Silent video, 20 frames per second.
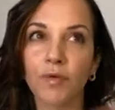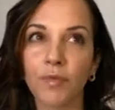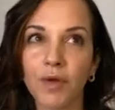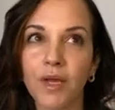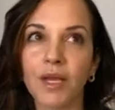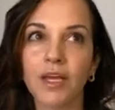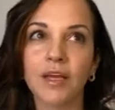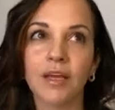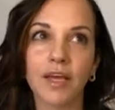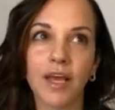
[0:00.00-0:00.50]

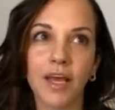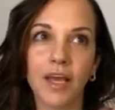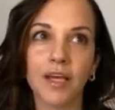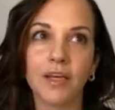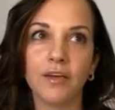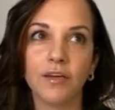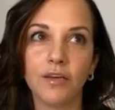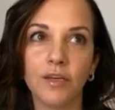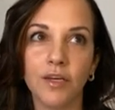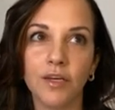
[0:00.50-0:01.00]
we
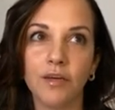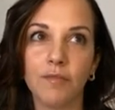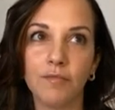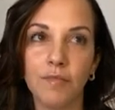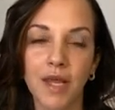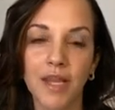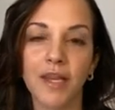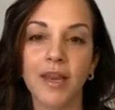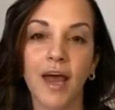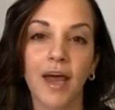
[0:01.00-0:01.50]
hit
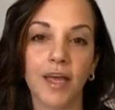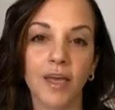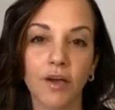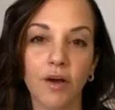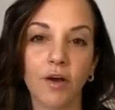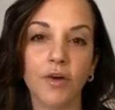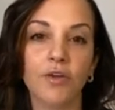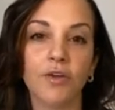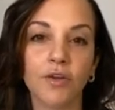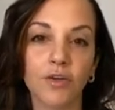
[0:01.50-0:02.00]
midnight
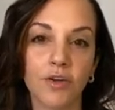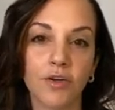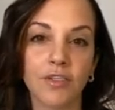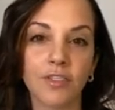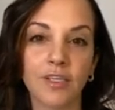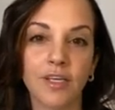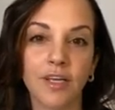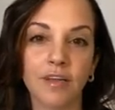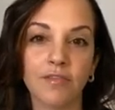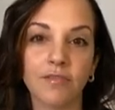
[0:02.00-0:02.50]
on New
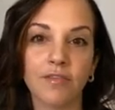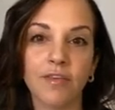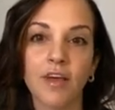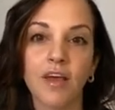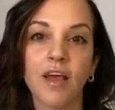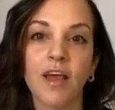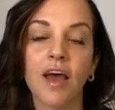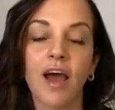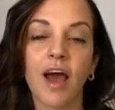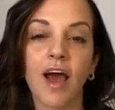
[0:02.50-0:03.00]
Year's Eve,
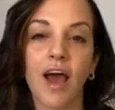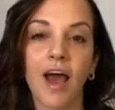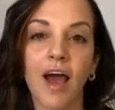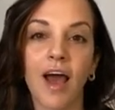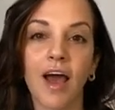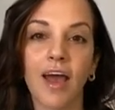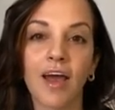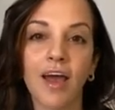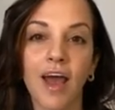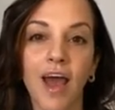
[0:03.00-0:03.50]

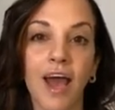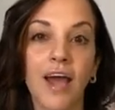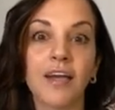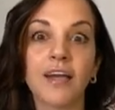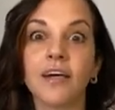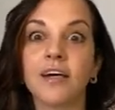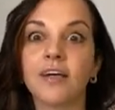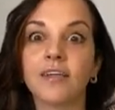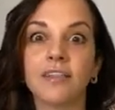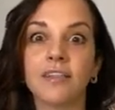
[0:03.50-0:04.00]
I had
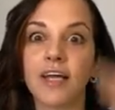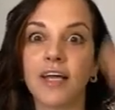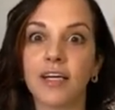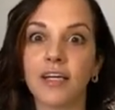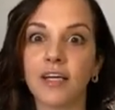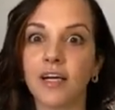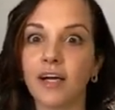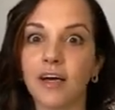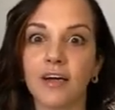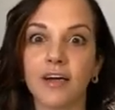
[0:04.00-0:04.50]
a
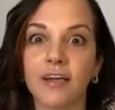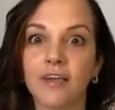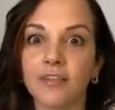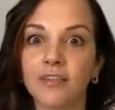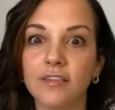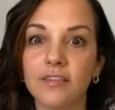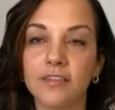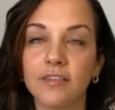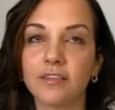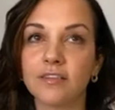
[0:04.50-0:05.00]

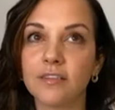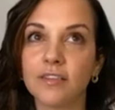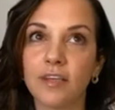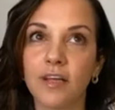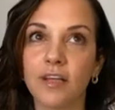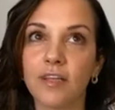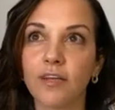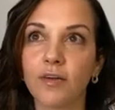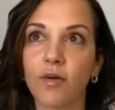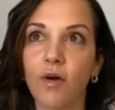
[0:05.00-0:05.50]

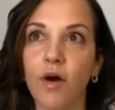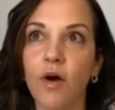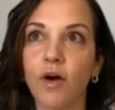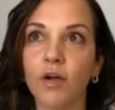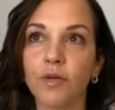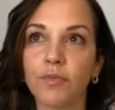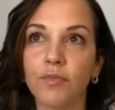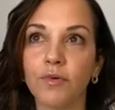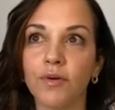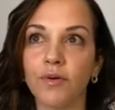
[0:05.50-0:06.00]
little
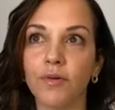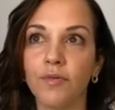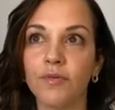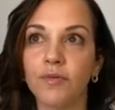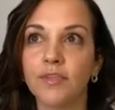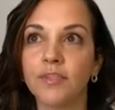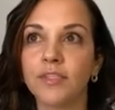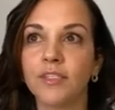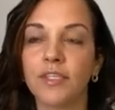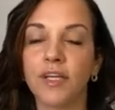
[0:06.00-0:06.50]
audible
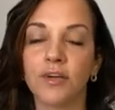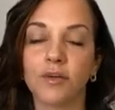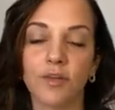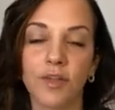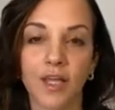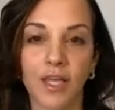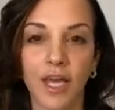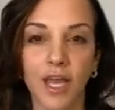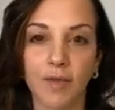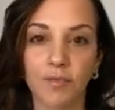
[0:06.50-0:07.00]
signal
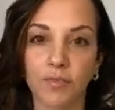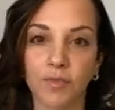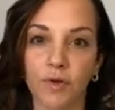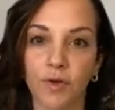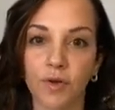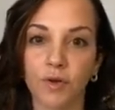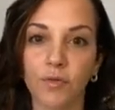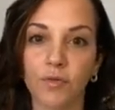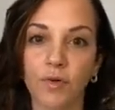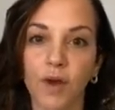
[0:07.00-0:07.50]
that came
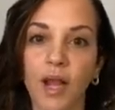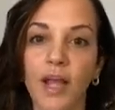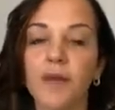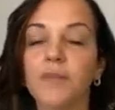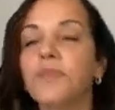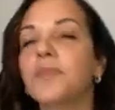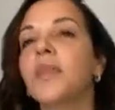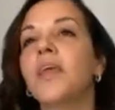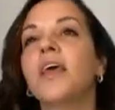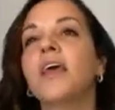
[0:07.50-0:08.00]
through,
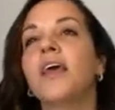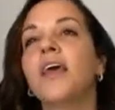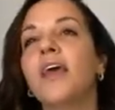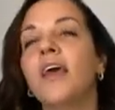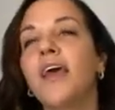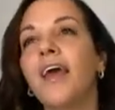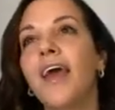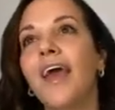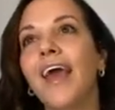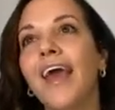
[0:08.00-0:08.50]
right?
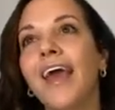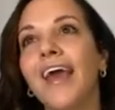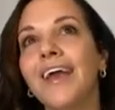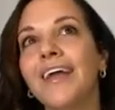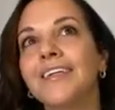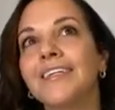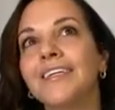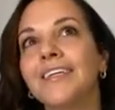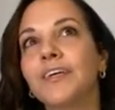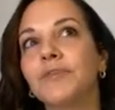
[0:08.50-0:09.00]

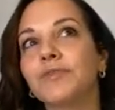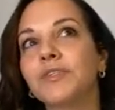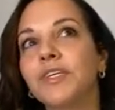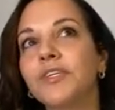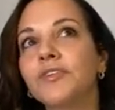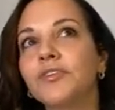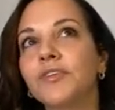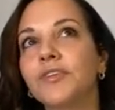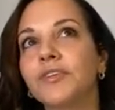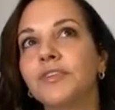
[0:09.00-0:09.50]
And it was
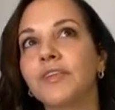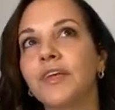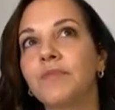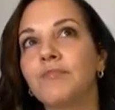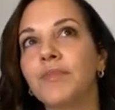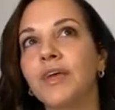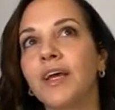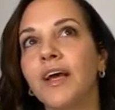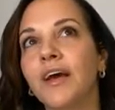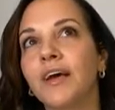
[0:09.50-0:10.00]

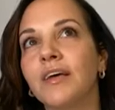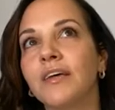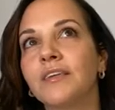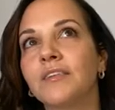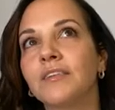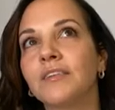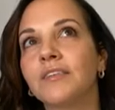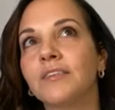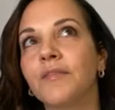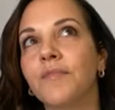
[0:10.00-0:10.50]
interesting
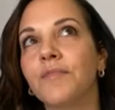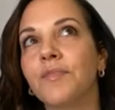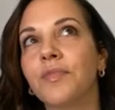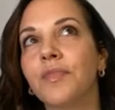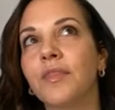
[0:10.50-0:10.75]
because